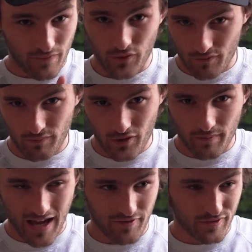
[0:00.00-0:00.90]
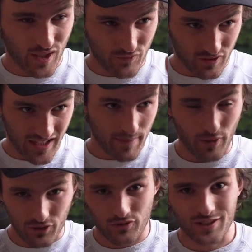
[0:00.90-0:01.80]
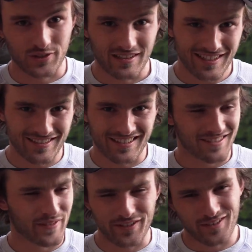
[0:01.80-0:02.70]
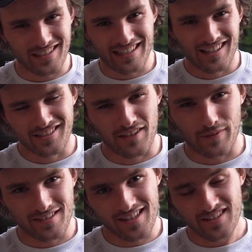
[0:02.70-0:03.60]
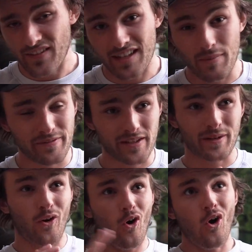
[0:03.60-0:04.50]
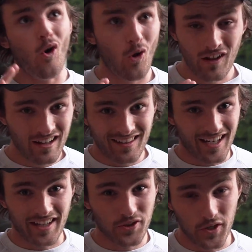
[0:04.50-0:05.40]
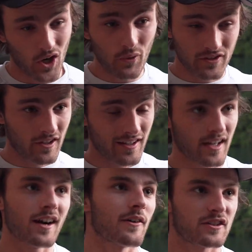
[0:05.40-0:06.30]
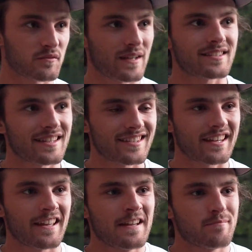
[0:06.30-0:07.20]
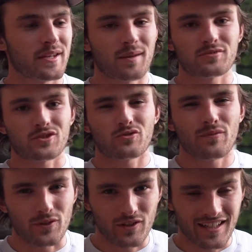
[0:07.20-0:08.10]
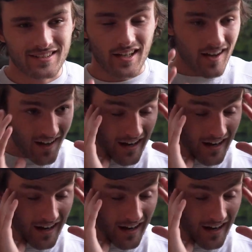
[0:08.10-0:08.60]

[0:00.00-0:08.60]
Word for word: you're, if you're learning math yourself, just keep on trudging because it's eventually stuff makes sense. Stuff that didn't make sense to me at all like a year ago is starting to like, oh, it just makes, it's like, becomes just trivial. And it's like,